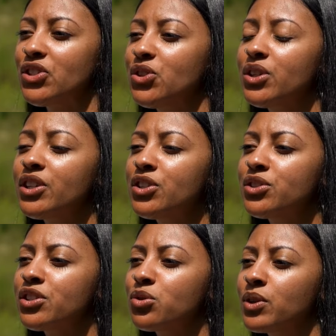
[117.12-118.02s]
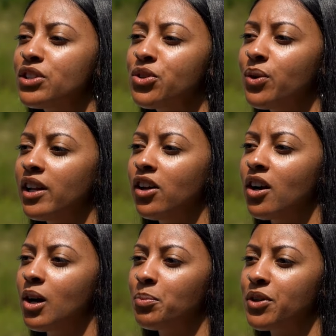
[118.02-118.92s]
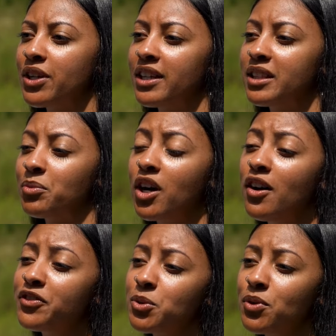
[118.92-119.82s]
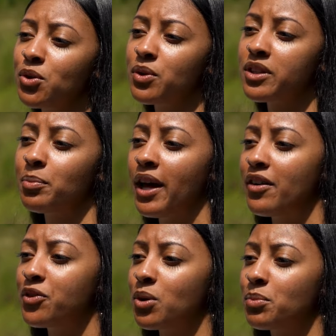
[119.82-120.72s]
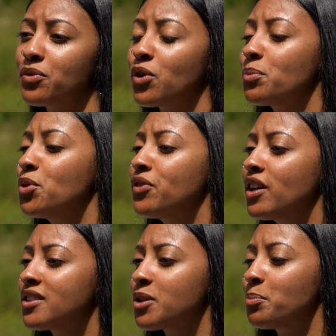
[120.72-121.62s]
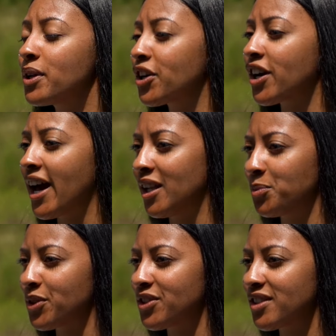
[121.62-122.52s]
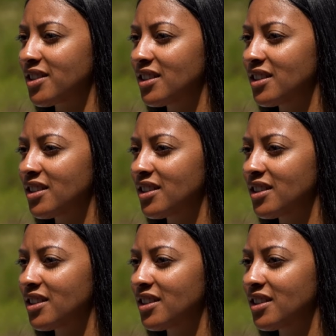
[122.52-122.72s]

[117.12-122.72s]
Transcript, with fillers: So you can use a 22LR upper to get them comfortable platform before moving on to bigger calibers.